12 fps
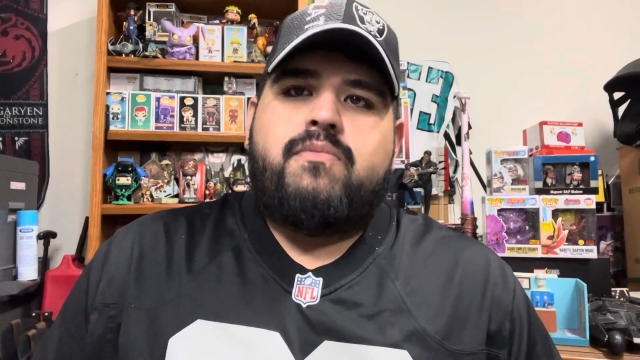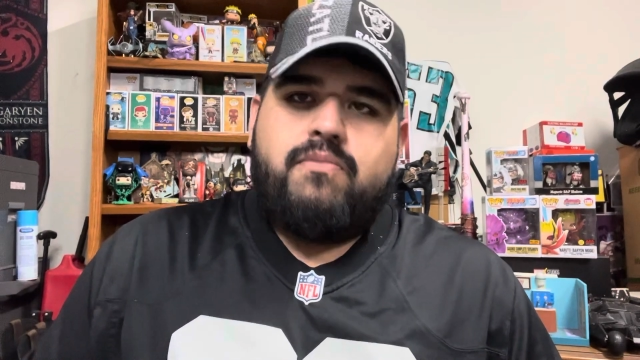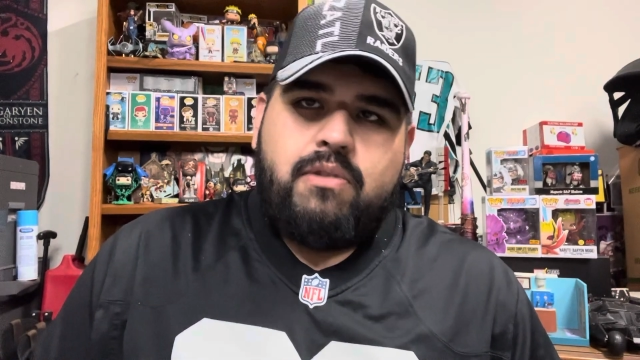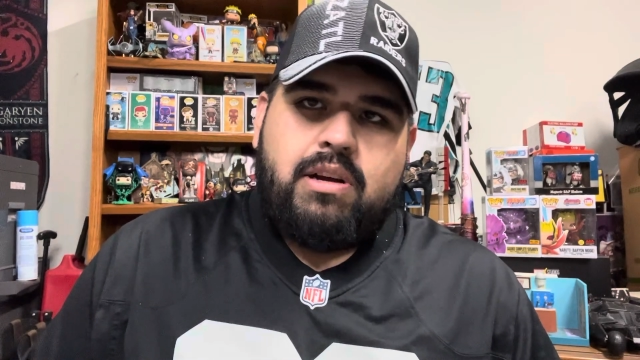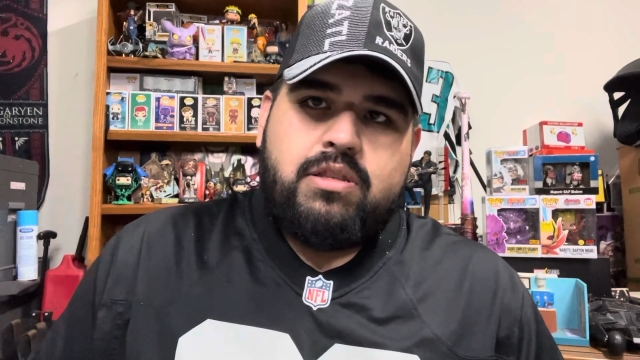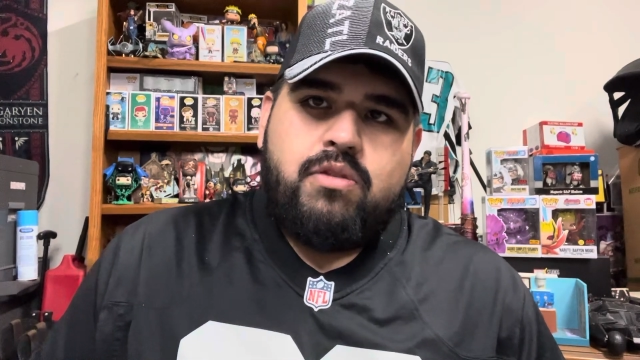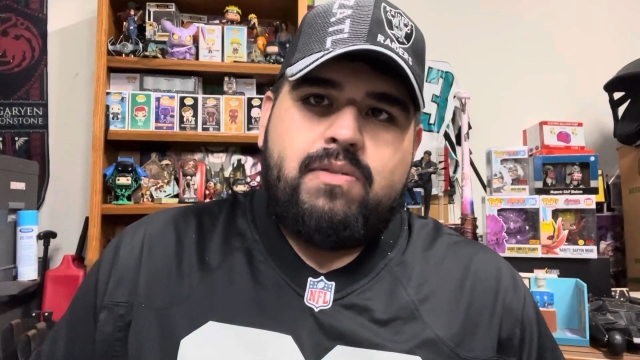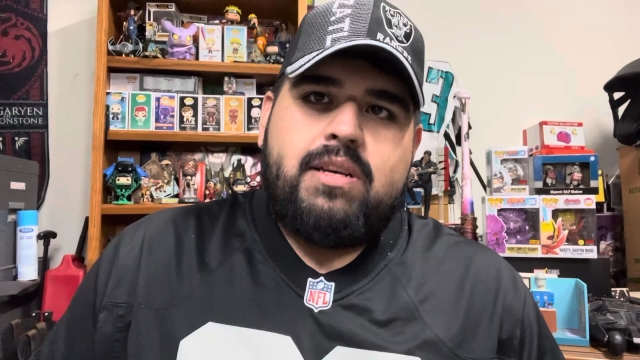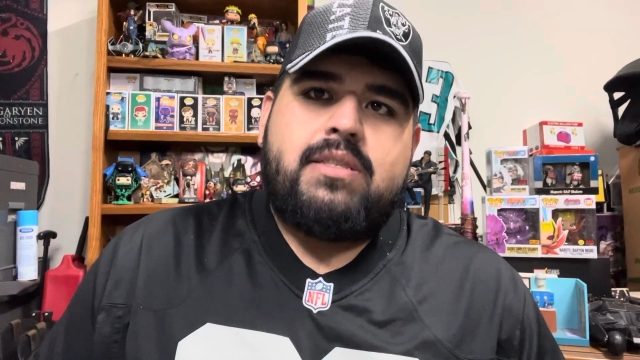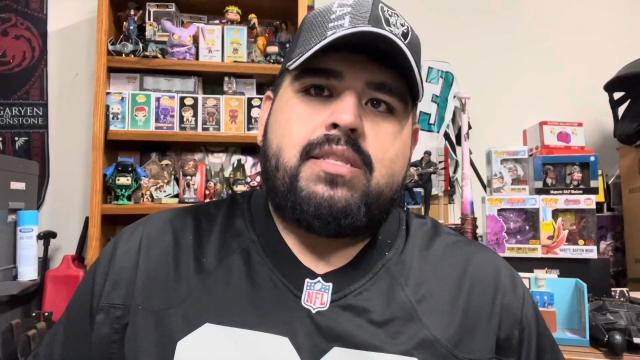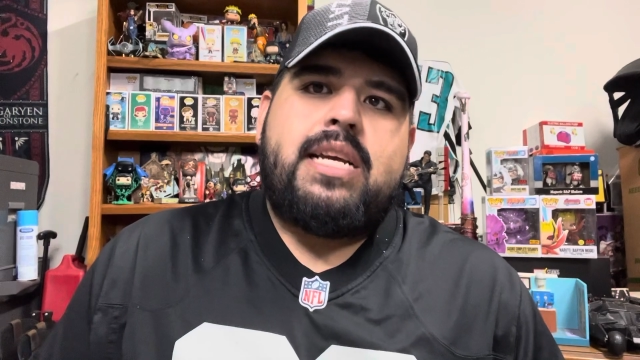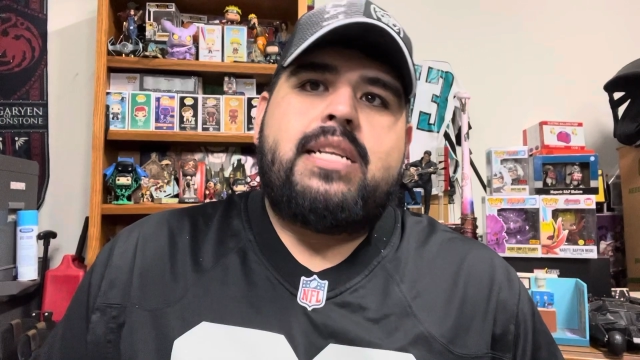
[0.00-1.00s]
Russell
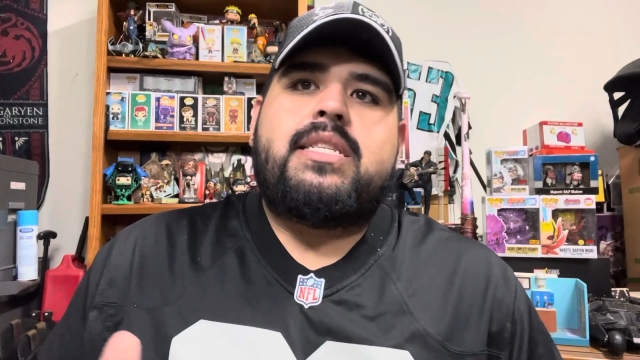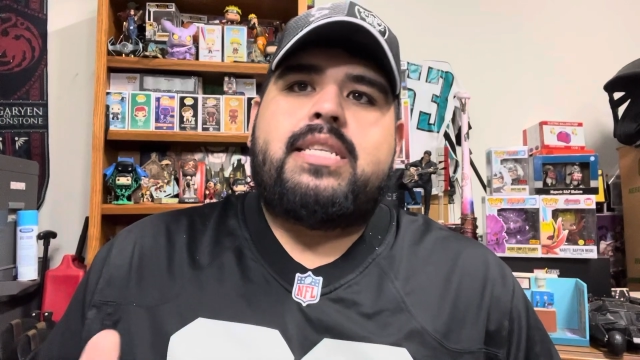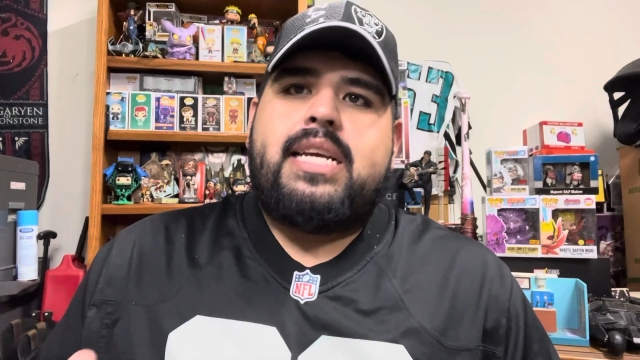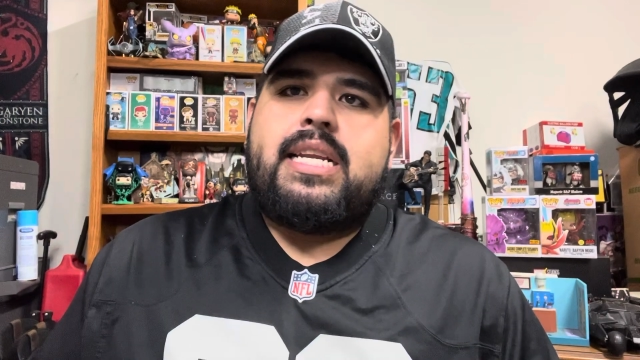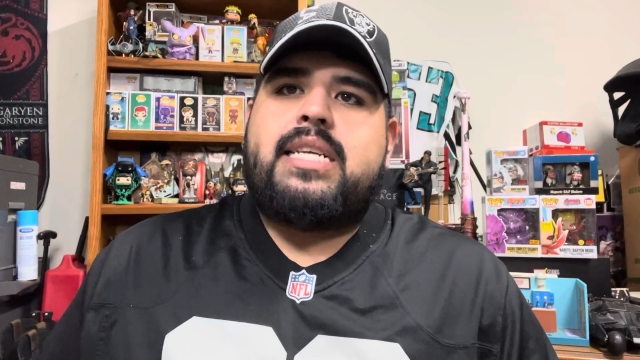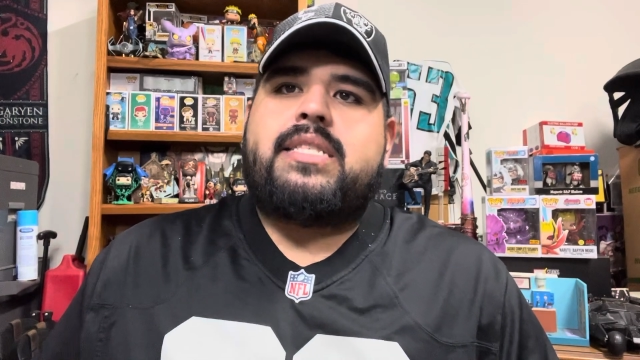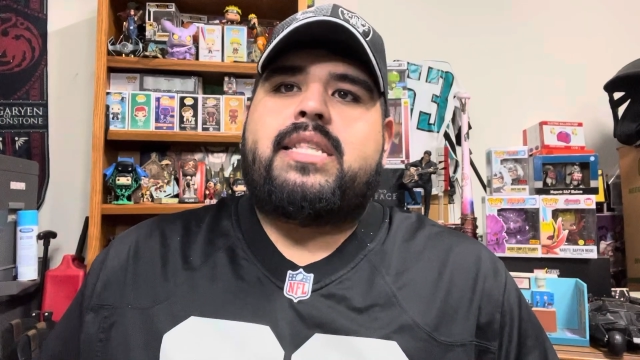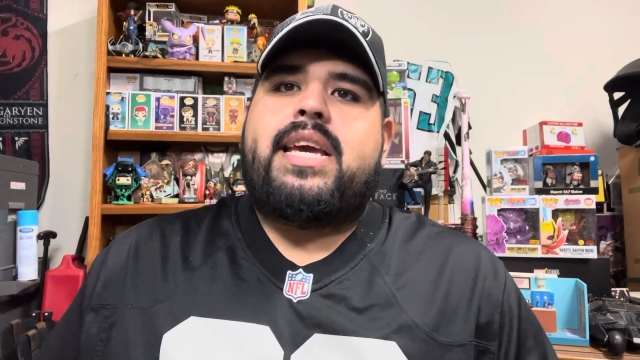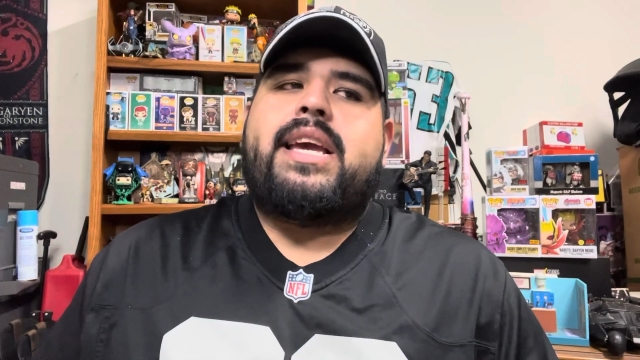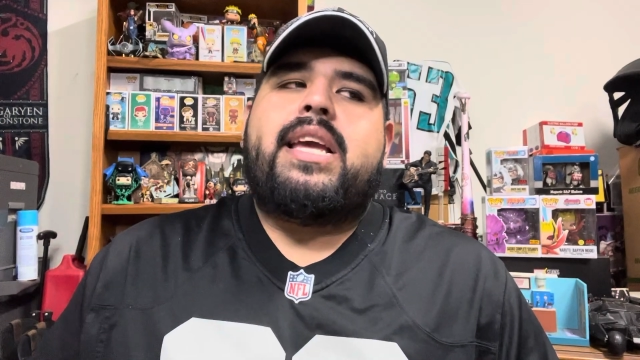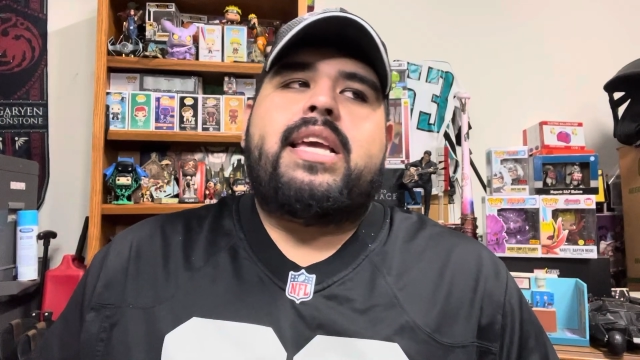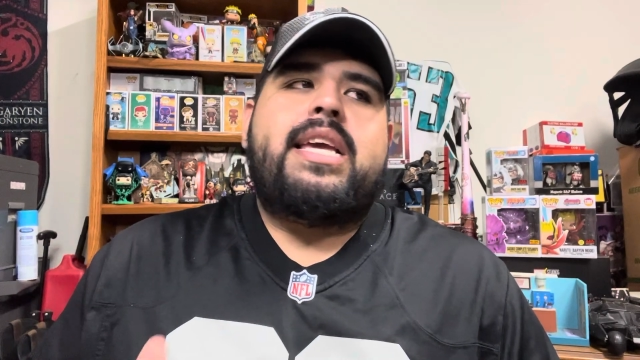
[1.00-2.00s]
Wilson did his thing.